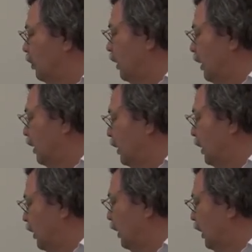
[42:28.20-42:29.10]
write
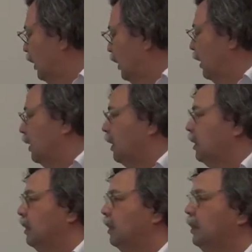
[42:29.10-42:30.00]

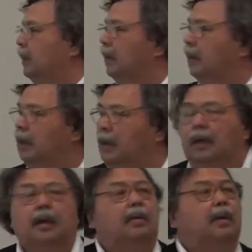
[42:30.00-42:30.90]
that
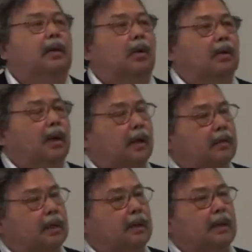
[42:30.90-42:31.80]
we don't have
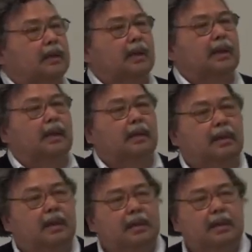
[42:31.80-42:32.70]
statistical
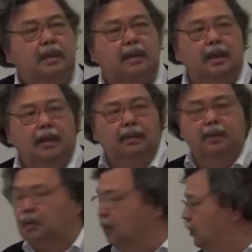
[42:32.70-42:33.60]
evidence
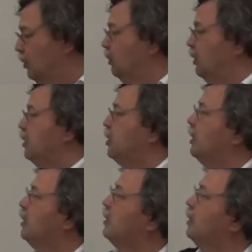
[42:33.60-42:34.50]
enough to
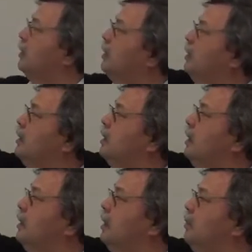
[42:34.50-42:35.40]
reject this
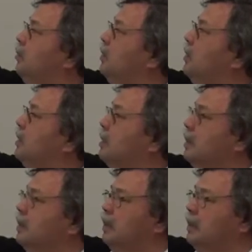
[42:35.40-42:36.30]
null
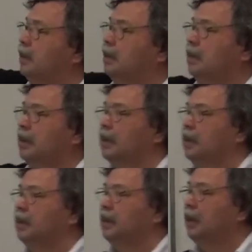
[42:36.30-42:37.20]
hypothesis.
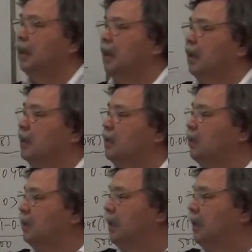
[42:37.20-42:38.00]
Okay? So